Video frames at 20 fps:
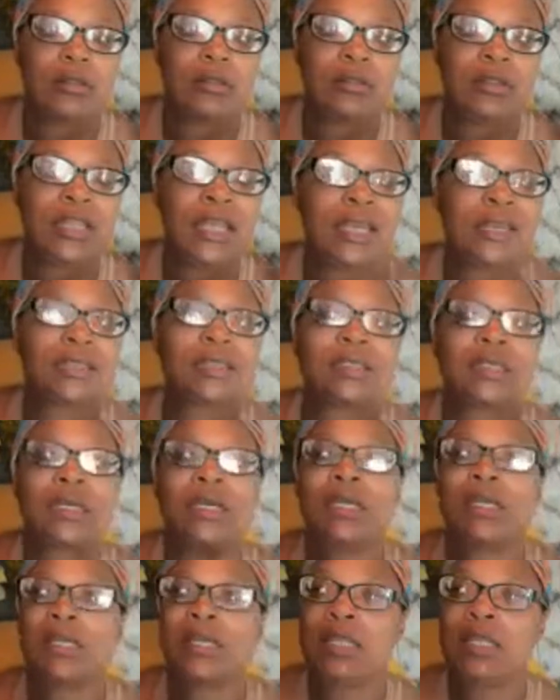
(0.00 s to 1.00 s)
that is
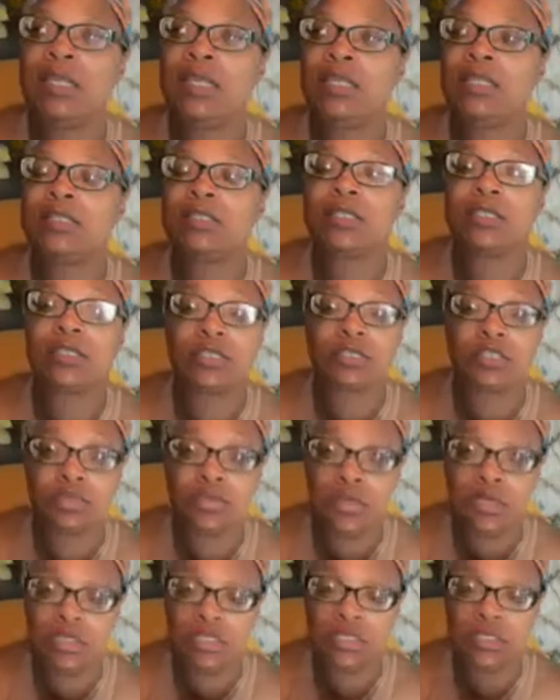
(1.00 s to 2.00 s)
going to lead to
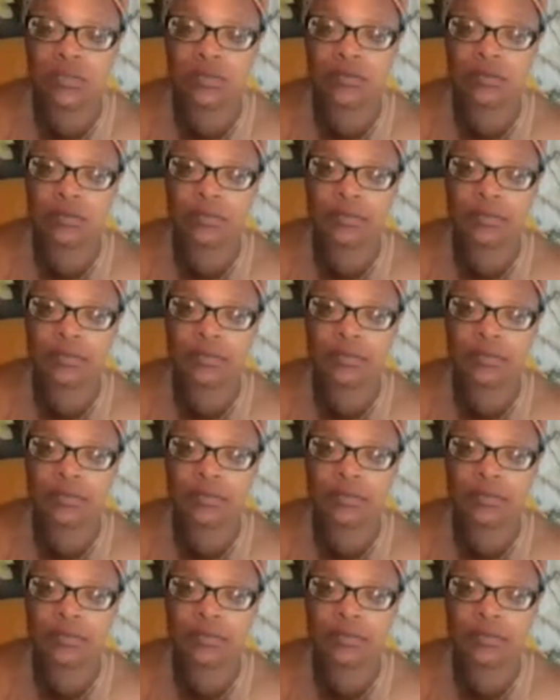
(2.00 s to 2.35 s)
destruction.